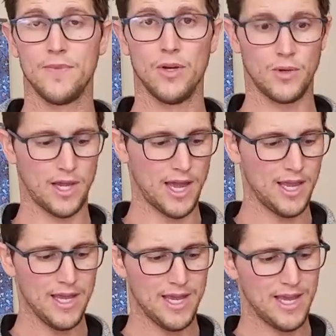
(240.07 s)

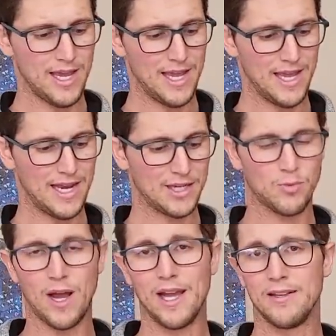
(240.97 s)
Okay, and that's
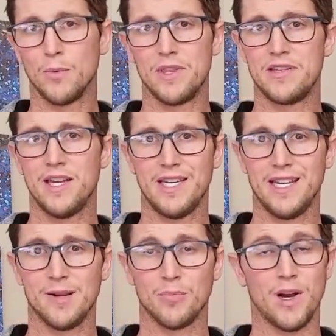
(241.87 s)
why with sit and
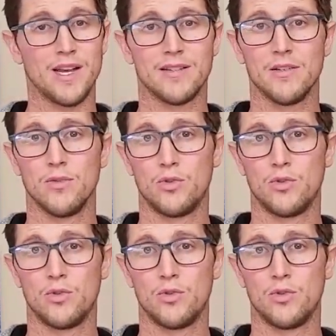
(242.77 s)
decompress,